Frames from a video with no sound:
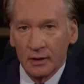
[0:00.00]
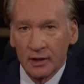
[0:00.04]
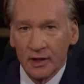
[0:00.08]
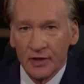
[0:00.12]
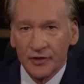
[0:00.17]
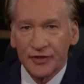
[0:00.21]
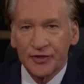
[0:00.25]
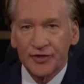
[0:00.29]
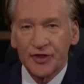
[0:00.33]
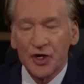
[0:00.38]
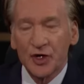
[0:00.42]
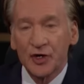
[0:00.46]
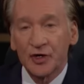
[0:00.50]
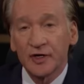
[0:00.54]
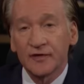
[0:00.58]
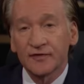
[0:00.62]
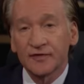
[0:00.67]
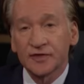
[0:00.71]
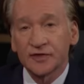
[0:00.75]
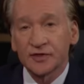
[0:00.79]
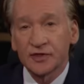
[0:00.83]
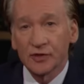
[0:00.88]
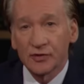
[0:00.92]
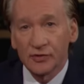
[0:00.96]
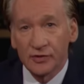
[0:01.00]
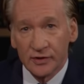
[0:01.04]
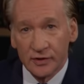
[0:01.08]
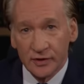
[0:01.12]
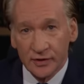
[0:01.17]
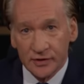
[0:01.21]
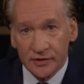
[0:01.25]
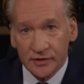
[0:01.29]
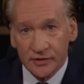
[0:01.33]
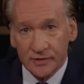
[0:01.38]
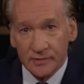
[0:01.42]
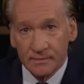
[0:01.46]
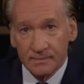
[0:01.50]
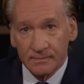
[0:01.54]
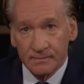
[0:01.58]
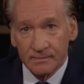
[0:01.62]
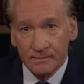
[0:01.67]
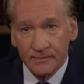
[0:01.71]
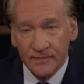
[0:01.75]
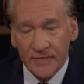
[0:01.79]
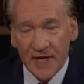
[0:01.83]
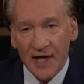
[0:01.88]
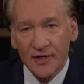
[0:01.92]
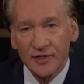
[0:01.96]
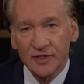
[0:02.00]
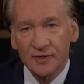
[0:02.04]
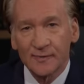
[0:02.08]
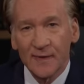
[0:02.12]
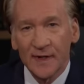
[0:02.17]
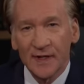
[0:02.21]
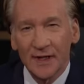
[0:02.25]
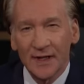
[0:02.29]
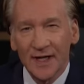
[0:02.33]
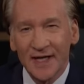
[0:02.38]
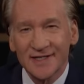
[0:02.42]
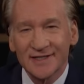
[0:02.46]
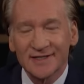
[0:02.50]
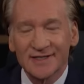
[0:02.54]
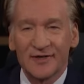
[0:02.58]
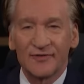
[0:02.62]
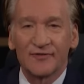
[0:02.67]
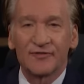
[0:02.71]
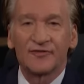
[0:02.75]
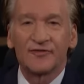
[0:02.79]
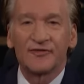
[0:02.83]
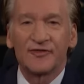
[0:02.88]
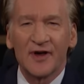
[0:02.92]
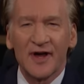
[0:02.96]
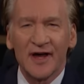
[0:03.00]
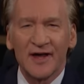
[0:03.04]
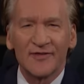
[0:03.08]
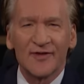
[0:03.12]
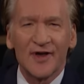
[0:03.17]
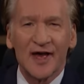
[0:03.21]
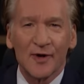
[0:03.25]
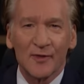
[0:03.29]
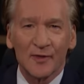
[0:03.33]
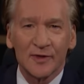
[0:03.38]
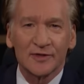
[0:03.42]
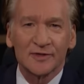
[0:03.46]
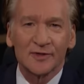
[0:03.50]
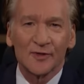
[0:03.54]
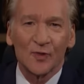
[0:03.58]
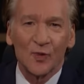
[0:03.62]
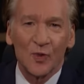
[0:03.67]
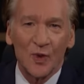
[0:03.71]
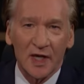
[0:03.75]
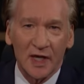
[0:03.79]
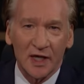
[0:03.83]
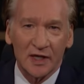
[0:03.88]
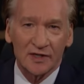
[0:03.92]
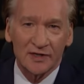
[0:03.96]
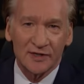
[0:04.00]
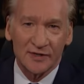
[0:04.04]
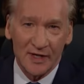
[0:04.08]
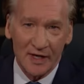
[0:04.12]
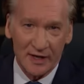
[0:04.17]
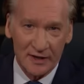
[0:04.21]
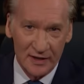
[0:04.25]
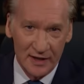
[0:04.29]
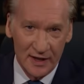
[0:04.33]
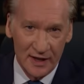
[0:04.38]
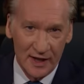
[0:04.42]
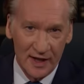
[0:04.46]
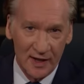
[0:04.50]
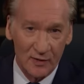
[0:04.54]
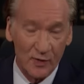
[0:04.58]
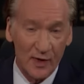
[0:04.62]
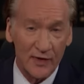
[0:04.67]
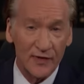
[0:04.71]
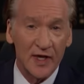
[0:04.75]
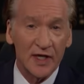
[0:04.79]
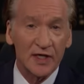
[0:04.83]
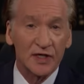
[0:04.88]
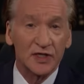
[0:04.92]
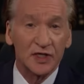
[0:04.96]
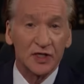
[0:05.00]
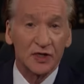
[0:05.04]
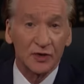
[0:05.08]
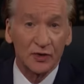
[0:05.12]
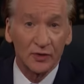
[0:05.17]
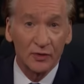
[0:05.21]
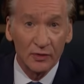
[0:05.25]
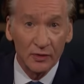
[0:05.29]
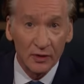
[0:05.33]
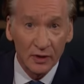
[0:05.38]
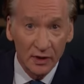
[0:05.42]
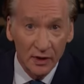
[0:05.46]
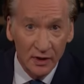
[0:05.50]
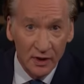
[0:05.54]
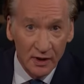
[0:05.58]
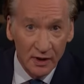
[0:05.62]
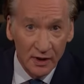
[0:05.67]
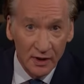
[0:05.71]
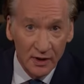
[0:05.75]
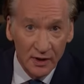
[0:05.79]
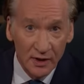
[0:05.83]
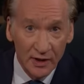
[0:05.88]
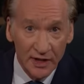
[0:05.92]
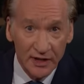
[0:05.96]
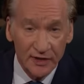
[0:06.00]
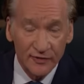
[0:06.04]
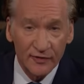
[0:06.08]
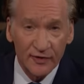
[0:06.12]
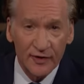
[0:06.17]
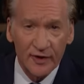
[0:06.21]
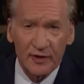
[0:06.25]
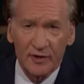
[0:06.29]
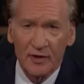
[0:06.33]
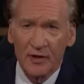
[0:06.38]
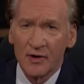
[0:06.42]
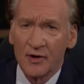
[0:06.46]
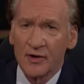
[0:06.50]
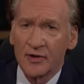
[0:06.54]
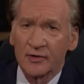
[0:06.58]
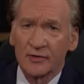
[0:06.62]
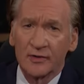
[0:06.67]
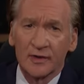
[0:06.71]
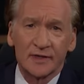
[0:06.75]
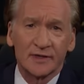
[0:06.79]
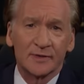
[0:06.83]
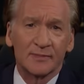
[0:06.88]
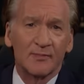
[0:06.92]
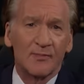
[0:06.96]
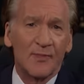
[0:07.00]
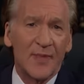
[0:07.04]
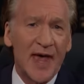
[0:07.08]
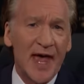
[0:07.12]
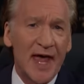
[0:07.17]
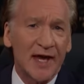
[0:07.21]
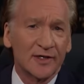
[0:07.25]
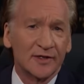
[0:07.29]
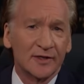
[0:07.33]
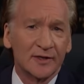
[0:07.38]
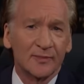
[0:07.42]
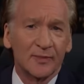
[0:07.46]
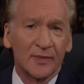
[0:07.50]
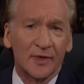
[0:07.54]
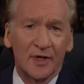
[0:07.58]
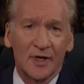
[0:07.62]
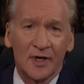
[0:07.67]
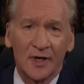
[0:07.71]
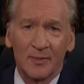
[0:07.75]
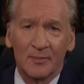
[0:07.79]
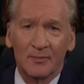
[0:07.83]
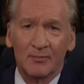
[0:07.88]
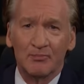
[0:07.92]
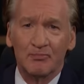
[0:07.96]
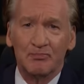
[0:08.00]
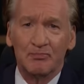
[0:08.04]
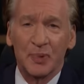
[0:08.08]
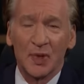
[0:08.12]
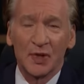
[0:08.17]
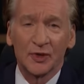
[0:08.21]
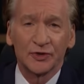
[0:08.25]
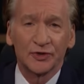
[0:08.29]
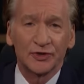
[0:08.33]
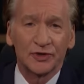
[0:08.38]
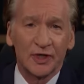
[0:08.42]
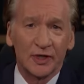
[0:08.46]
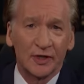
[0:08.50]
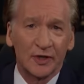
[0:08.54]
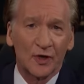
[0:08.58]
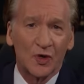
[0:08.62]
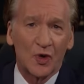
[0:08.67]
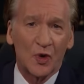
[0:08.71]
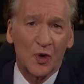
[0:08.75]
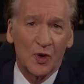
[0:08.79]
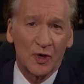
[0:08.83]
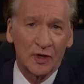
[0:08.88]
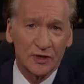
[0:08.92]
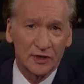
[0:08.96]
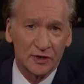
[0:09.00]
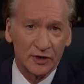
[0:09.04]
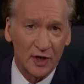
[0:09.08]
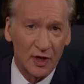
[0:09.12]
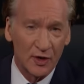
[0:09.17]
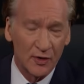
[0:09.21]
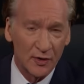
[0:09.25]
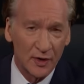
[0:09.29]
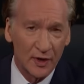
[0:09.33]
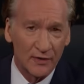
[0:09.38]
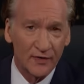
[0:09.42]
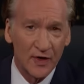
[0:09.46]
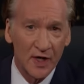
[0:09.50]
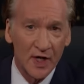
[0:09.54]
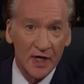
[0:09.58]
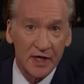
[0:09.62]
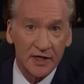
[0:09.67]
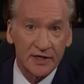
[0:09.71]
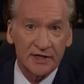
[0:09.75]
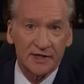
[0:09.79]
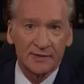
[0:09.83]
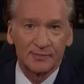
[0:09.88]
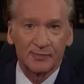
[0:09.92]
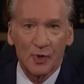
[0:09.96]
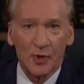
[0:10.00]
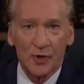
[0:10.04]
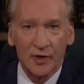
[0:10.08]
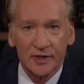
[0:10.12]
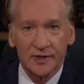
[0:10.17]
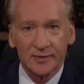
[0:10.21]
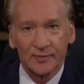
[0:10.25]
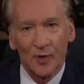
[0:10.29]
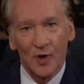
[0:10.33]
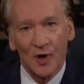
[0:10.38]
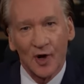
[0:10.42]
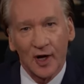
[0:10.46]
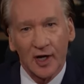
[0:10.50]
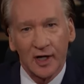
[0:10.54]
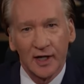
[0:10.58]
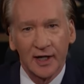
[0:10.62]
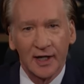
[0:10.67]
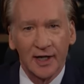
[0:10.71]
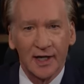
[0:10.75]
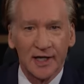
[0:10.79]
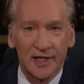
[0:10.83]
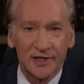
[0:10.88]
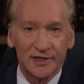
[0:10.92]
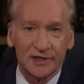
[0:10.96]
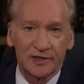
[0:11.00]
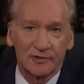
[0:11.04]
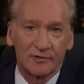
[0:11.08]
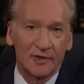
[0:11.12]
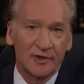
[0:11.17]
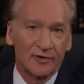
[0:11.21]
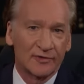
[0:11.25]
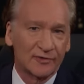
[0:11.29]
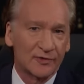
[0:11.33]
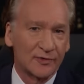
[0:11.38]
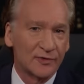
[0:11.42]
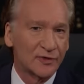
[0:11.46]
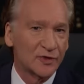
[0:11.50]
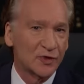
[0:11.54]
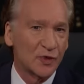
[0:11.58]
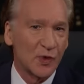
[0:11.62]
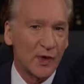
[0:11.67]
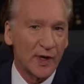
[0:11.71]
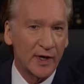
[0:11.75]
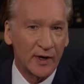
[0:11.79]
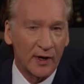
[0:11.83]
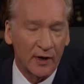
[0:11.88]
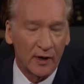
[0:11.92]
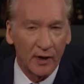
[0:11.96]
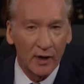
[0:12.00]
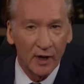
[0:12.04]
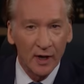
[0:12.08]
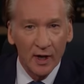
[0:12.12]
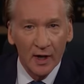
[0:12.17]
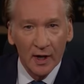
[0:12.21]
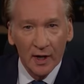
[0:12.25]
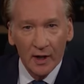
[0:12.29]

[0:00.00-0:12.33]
a third of students now spend less than five hours a week studying, and when they do, it's for their onerous magnum cum bullshit course load of sports marketing, history through Twitter,